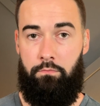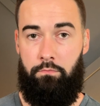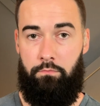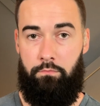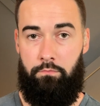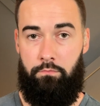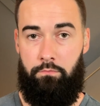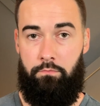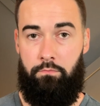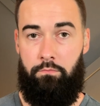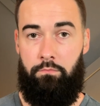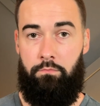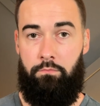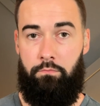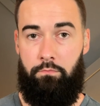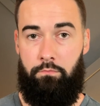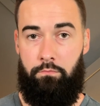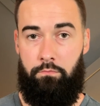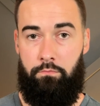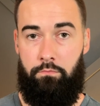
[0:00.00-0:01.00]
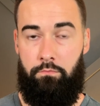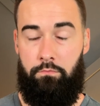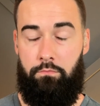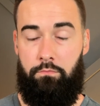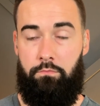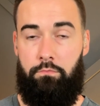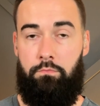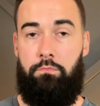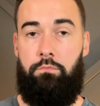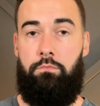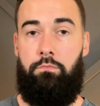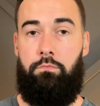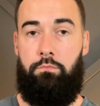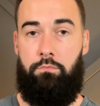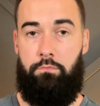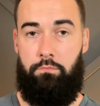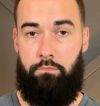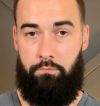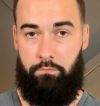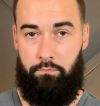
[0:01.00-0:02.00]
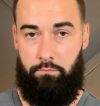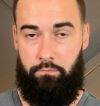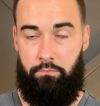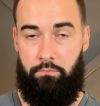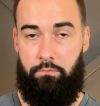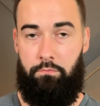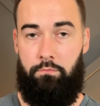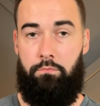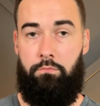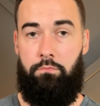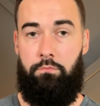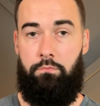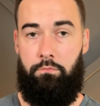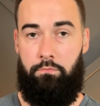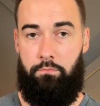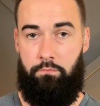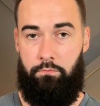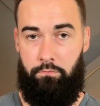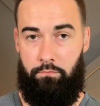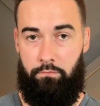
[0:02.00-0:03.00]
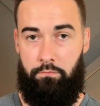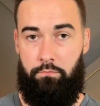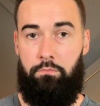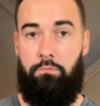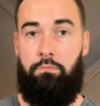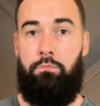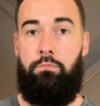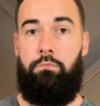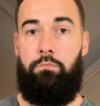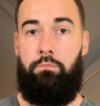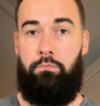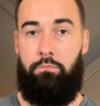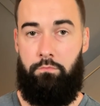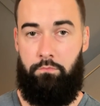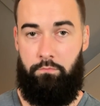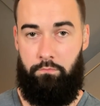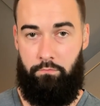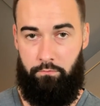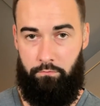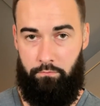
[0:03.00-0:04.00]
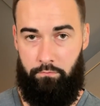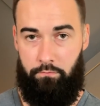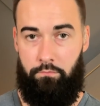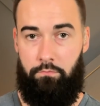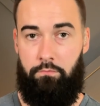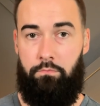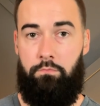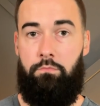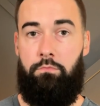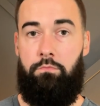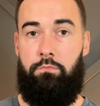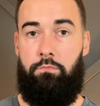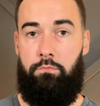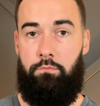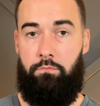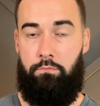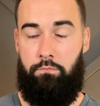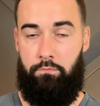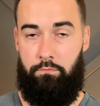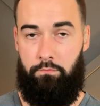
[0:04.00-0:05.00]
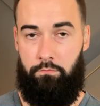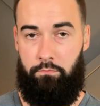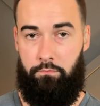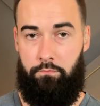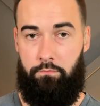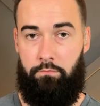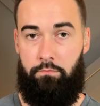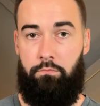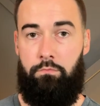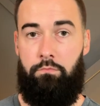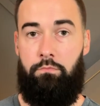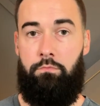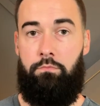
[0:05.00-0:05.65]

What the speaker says: (silent)